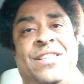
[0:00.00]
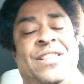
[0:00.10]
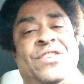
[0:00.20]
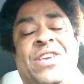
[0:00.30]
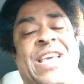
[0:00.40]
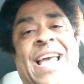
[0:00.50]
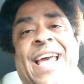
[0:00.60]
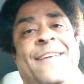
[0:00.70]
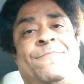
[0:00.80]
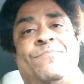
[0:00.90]
You
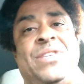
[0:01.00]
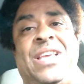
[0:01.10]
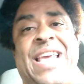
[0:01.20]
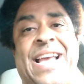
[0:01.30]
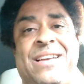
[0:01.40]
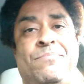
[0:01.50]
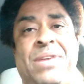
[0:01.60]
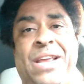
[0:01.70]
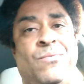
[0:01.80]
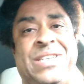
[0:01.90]
can't
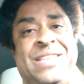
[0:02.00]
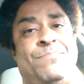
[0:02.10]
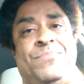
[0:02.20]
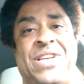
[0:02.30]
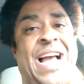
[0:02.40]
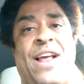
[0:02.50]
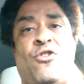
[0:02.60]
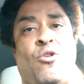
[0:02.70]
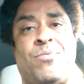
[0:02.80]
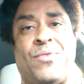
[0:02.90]
compete with these giant
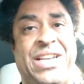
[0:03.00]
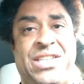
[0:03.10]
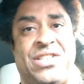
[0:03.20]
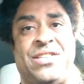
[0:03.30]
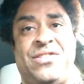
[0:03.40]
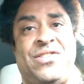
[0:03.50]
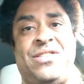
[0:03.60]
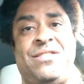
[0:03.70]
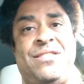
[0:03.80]
corporations.